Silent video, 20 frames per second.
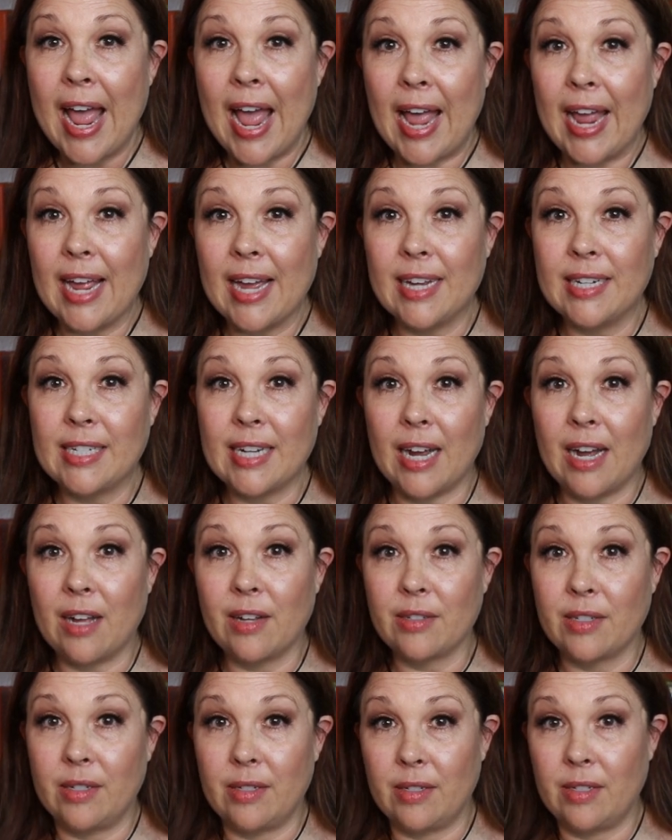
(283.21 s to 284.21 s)
And
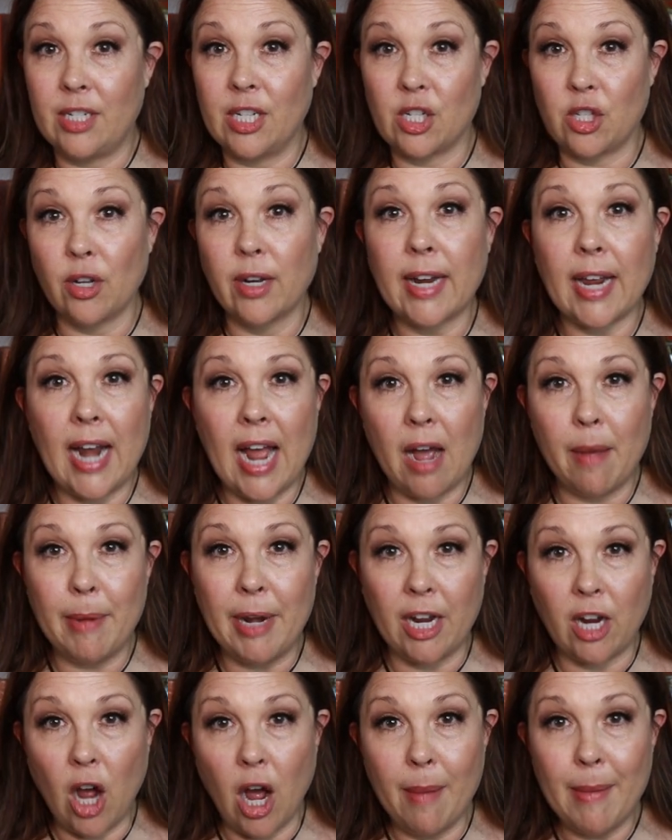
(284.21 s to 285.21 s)
I'll just look at how
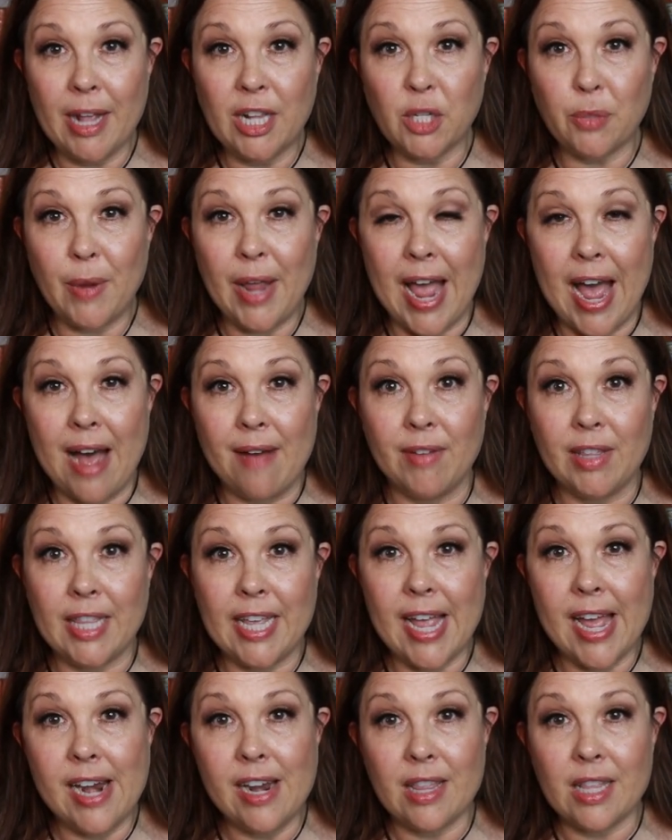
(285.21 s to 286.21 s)
many comments we have at
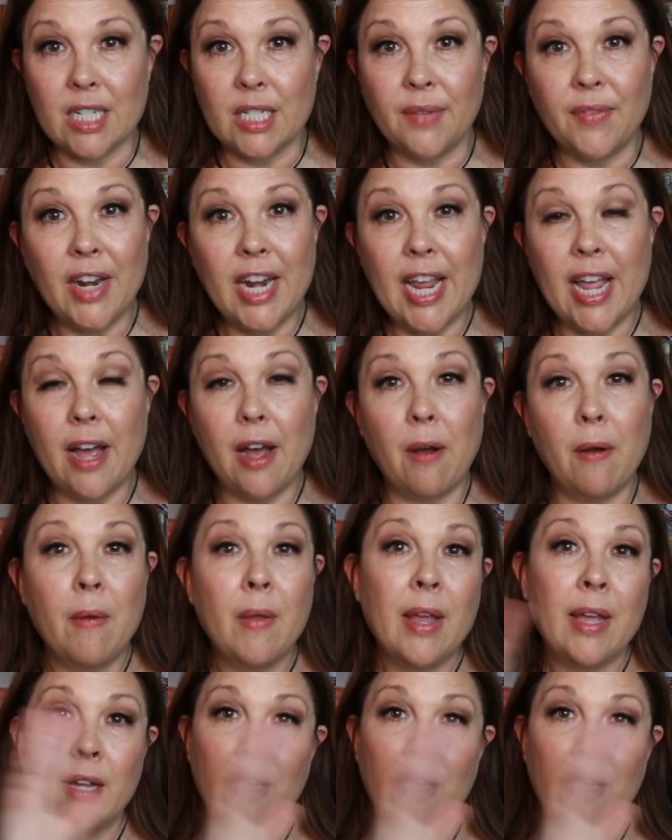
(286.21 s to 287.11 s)
the end of this video,